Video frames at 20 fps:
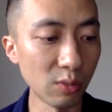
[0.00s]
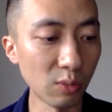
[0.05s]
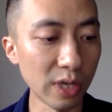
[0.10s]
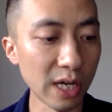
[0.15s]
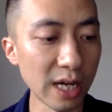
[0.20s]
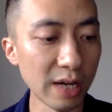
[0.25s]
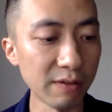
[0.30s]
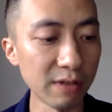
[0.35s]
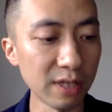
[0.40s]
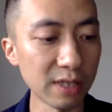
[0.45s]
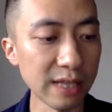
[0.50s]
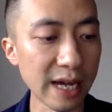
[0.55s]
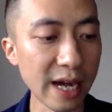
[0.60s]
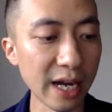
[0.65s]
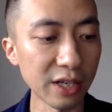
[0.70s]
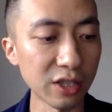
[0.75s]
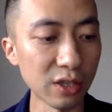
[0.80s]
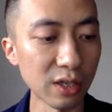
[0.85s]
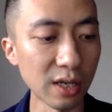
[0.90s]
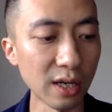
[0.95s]
We have these
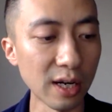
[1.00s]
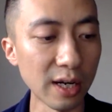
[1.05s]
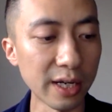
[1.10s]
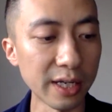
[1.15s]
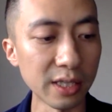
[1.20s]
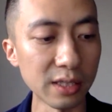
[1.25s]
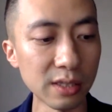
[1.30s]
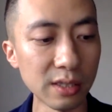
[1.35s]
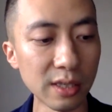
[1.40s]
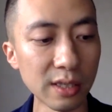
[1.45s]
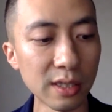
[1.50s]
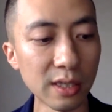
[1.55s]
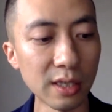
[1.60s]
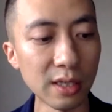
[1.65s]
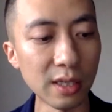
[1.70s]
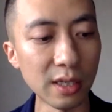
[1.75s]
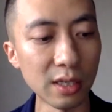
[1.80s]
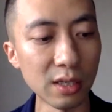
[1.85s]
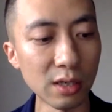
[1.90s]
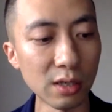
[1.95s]
action guides, and then
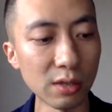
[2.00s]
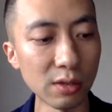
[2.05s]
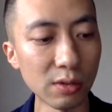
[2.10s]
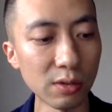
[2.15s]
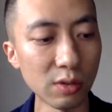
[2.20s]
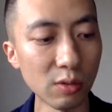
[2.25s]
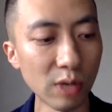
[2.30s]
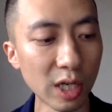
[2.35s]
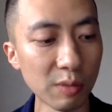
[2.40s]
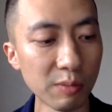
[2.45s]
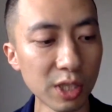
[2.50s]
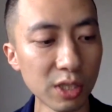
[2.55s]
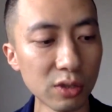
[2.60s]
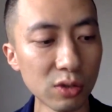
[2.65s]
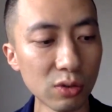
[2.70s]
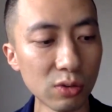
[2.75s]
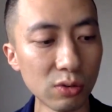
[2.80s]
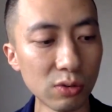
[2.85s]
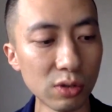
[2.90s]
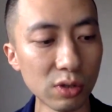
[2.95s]
they include the recommended
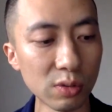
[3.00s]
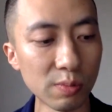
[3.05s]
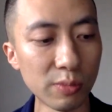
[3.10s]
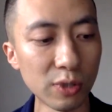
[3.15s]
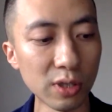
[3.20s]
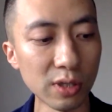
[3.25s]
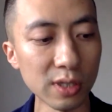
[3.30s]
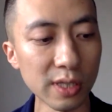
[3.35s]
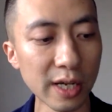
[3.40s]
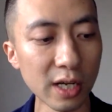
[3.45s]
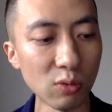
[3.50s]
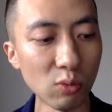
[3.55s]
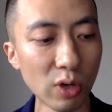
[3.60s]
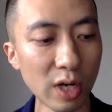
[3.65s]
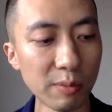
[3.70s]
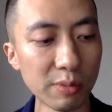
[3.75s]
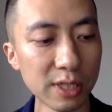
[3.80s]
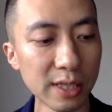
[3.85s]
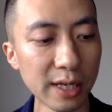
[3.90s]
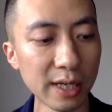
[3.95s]
tools, books, and
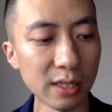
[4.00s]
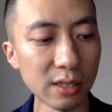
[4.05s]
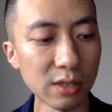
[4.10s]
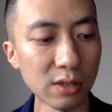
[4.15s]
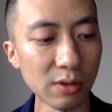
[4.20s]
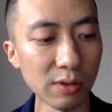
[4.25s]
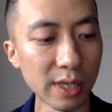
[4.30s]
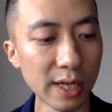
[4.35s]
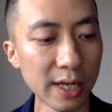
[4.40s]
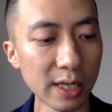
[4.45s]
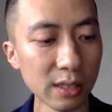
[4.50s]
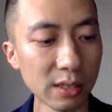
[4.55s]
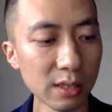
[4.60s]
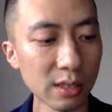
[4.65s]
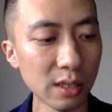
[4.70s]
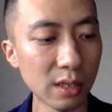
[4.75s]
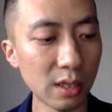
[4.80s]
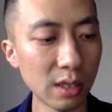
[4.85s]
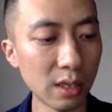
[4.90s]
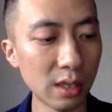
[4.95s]
websites. So yes.